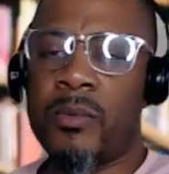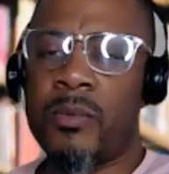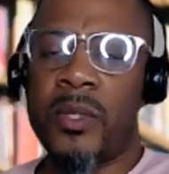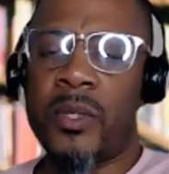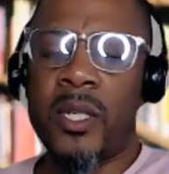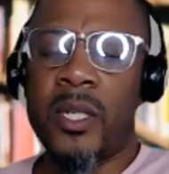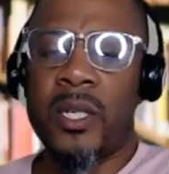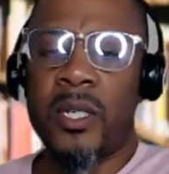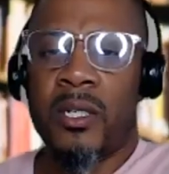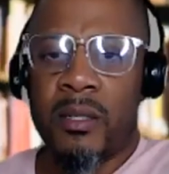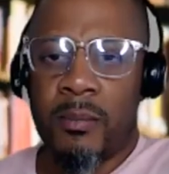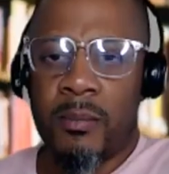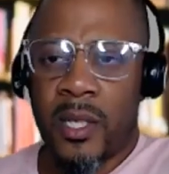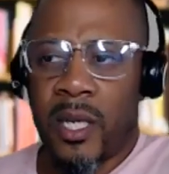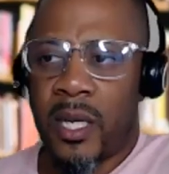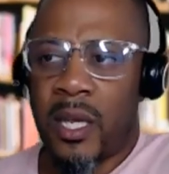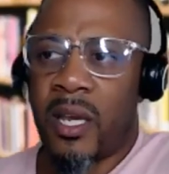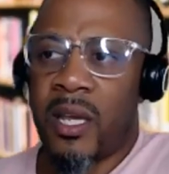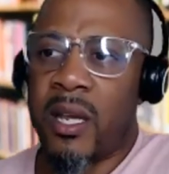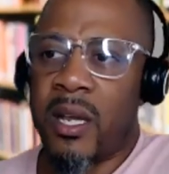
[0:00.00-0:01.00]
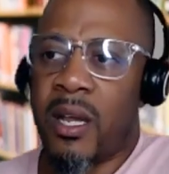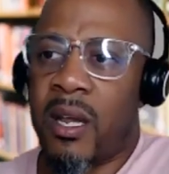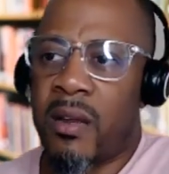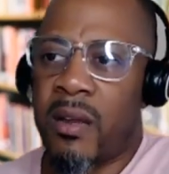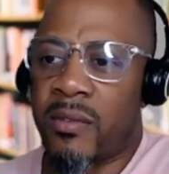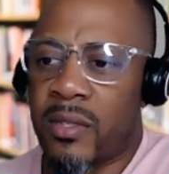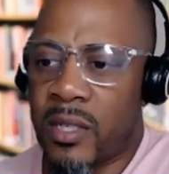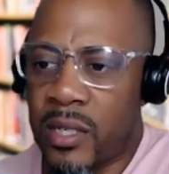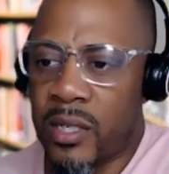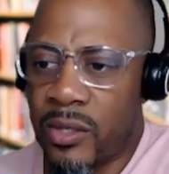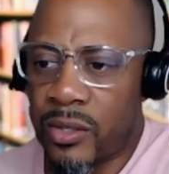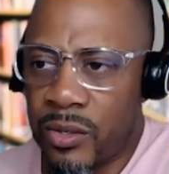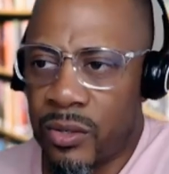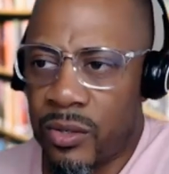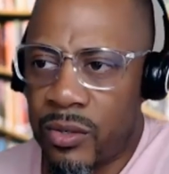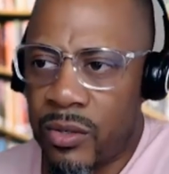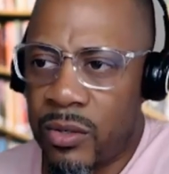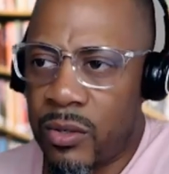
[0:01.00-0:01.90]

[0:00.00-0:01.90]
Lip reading: We need to begin to have that conversation.